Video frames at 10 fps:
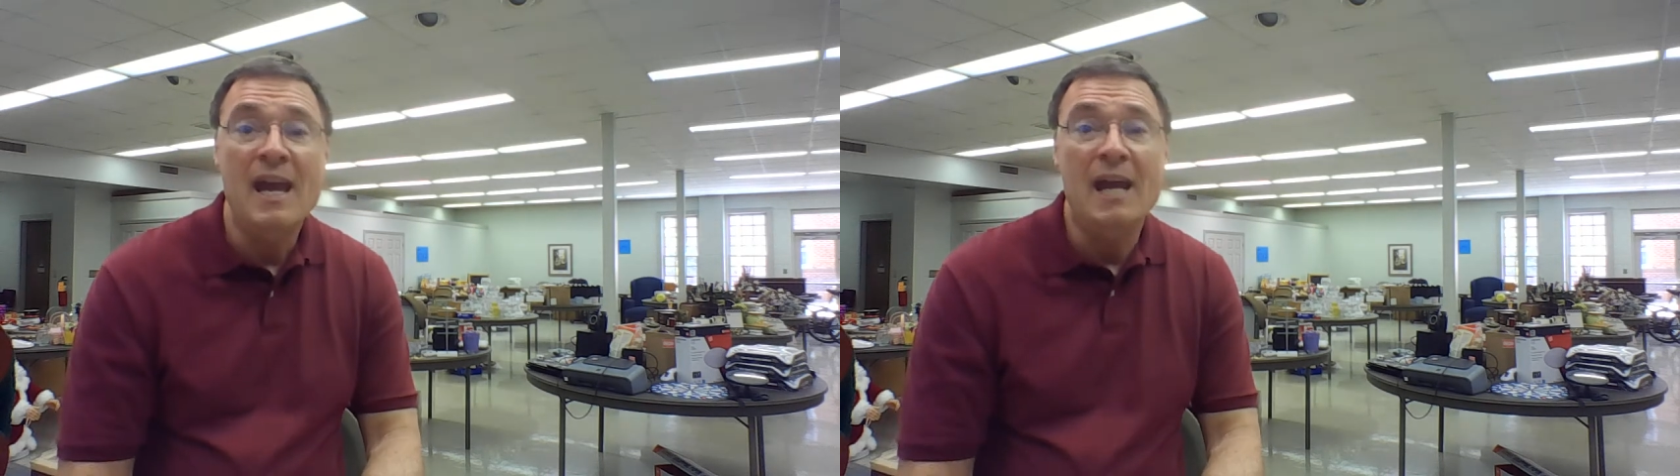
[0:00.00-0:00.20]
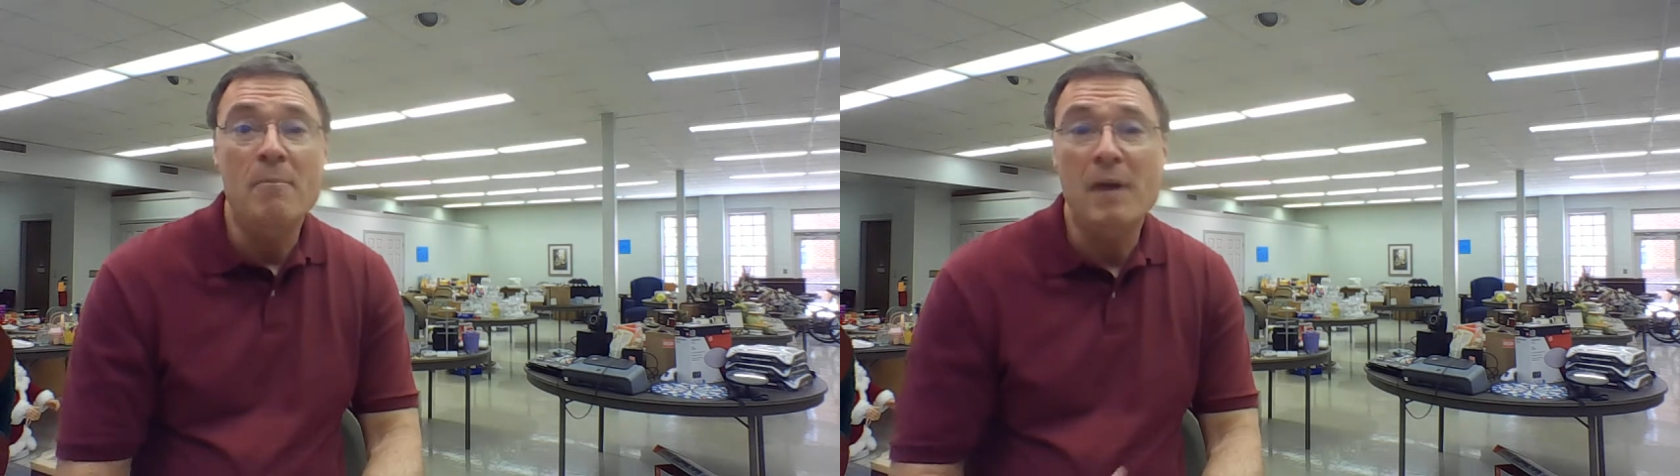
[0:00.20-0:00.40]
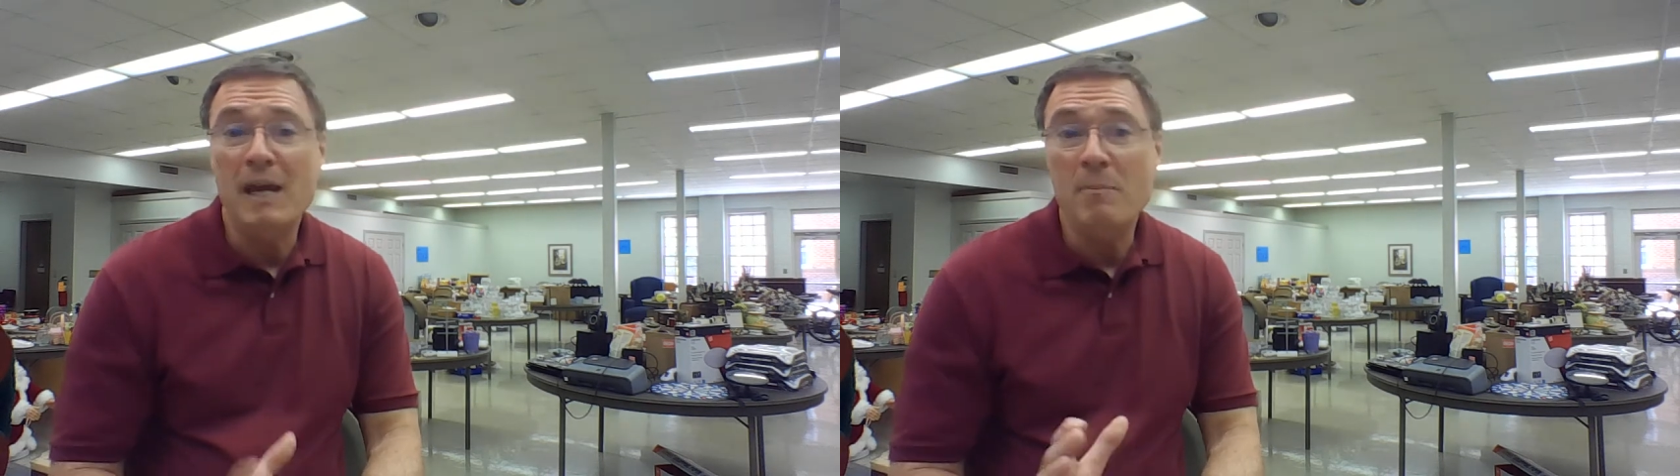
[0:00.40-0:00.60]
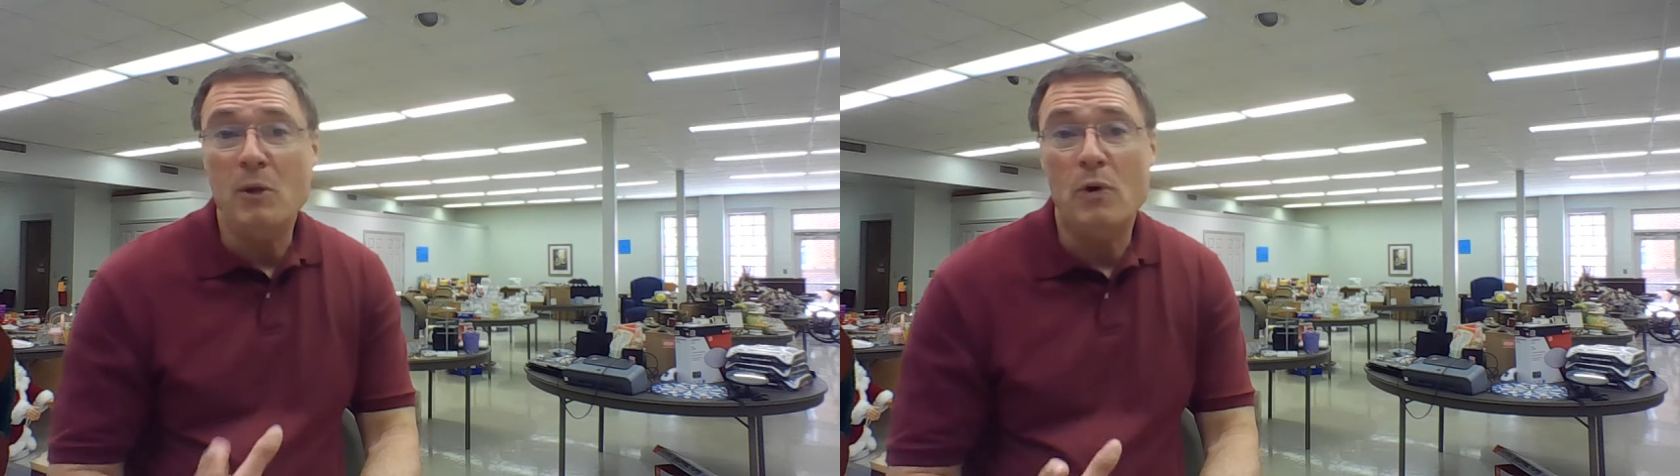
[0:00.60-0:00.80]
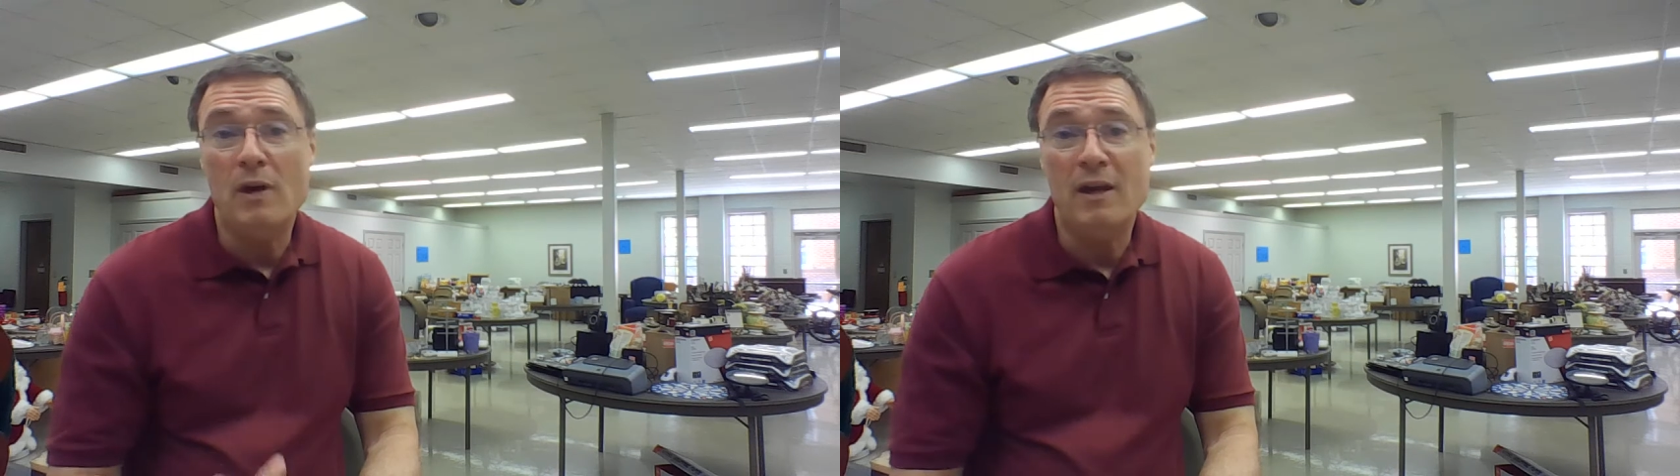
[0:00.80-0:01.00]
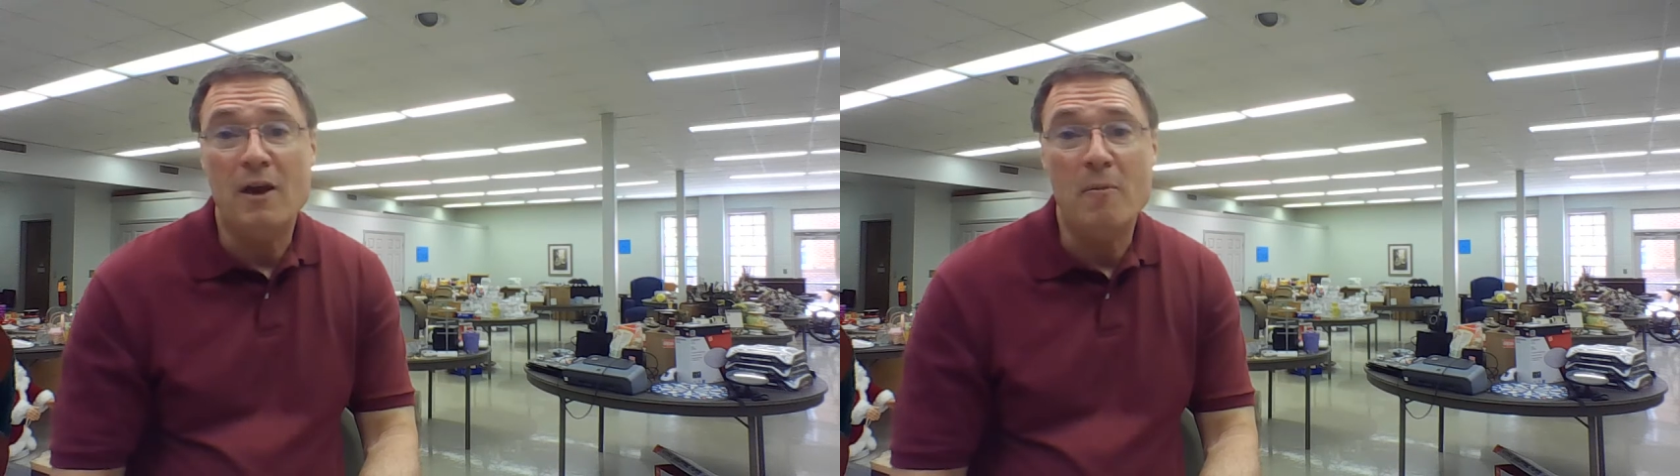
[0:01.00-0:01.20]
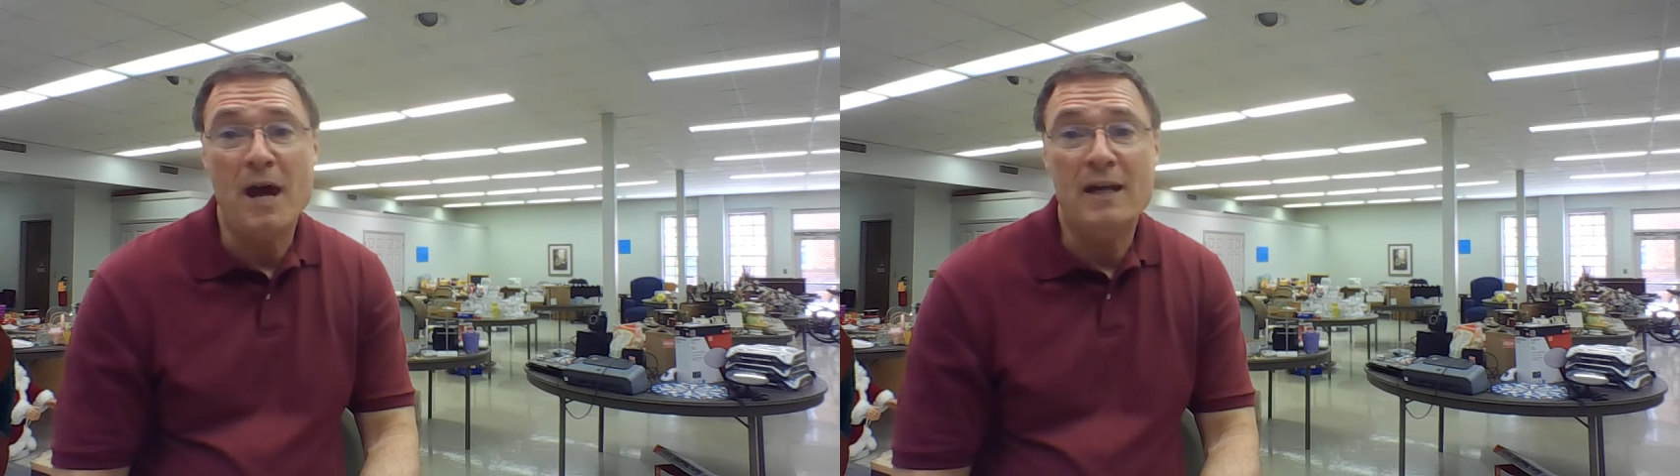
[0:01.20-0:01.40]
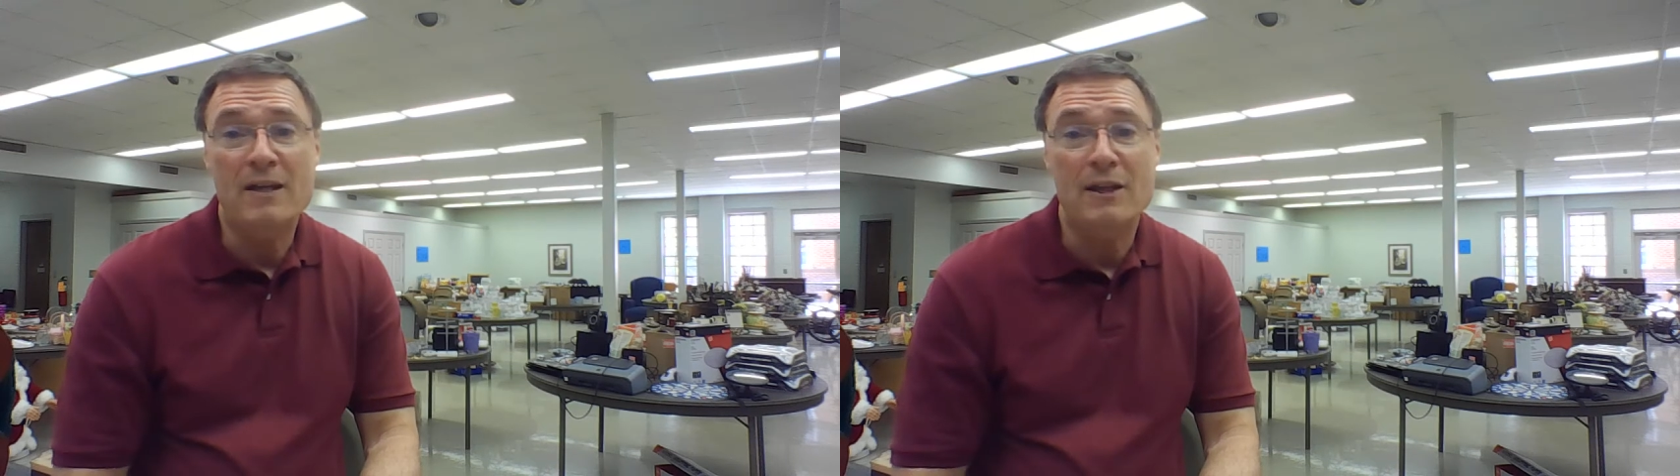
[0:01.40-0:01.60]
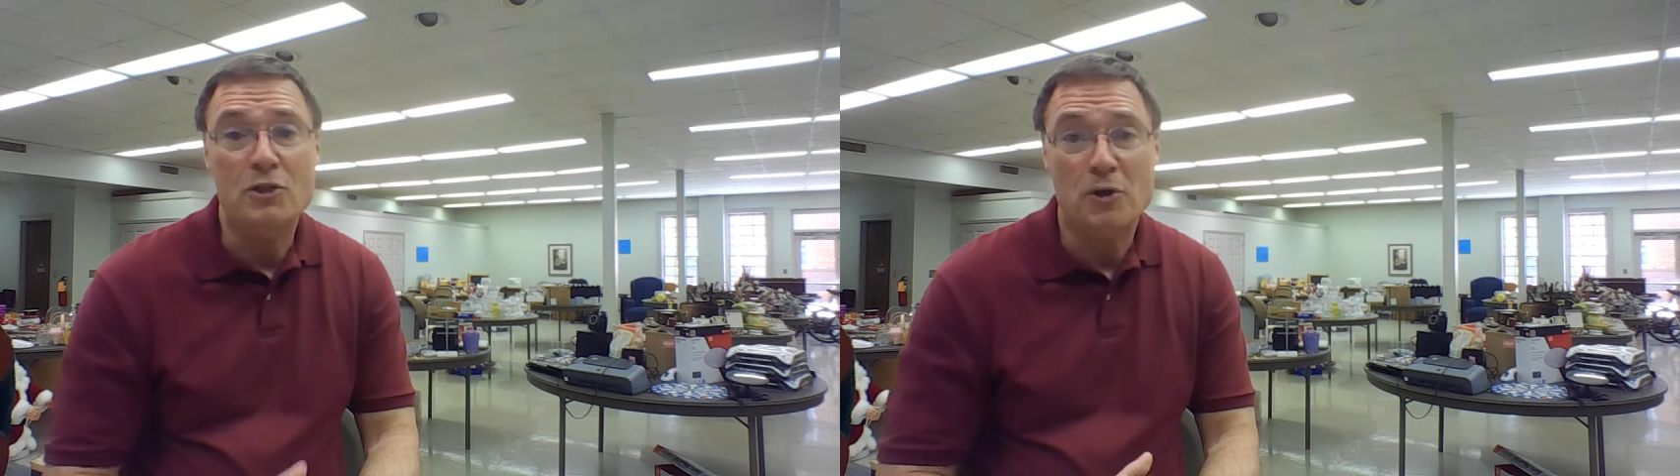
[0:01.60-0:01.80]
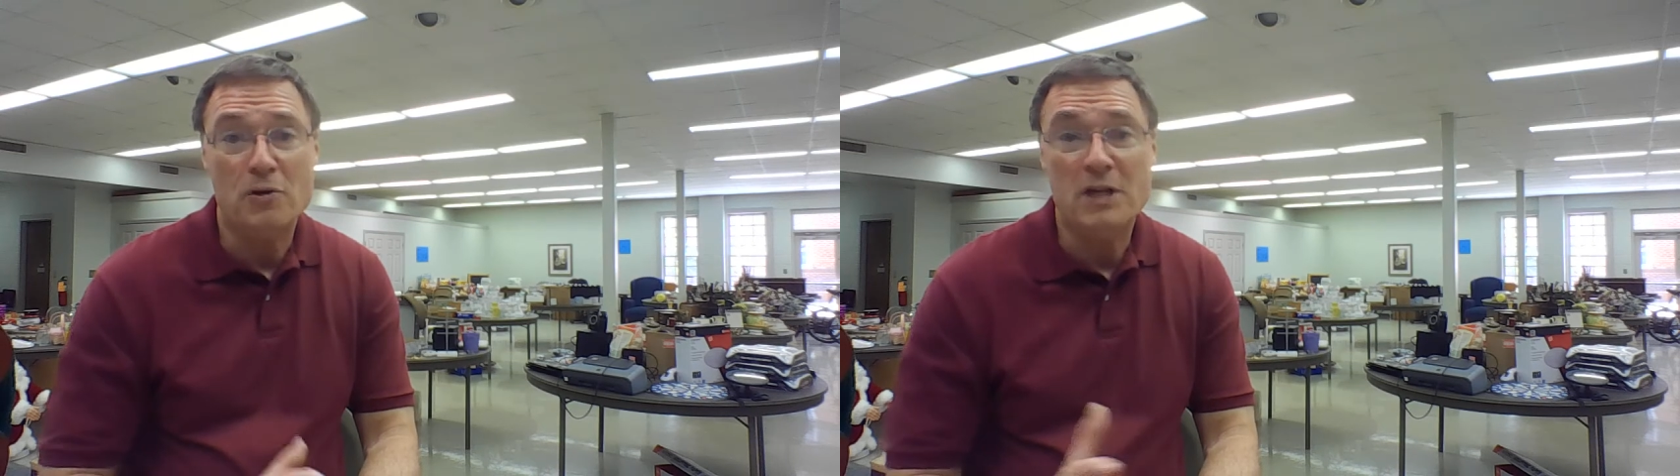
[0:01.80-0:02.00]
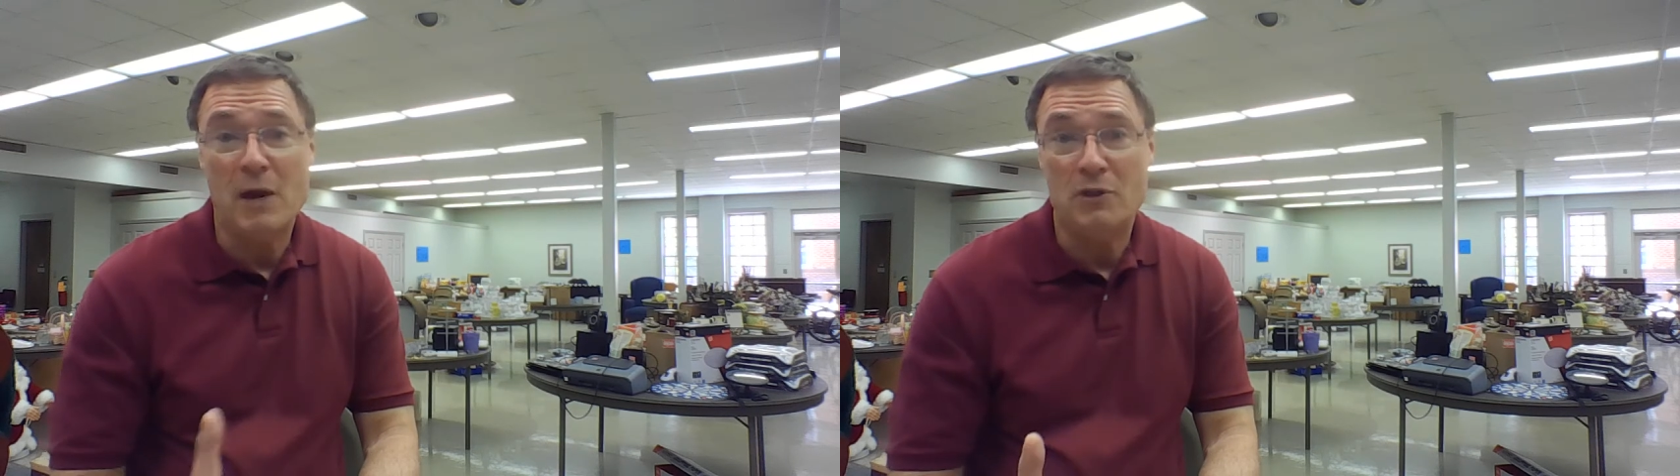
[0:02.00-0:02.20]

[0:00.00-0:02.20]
it made me want to go back to the church I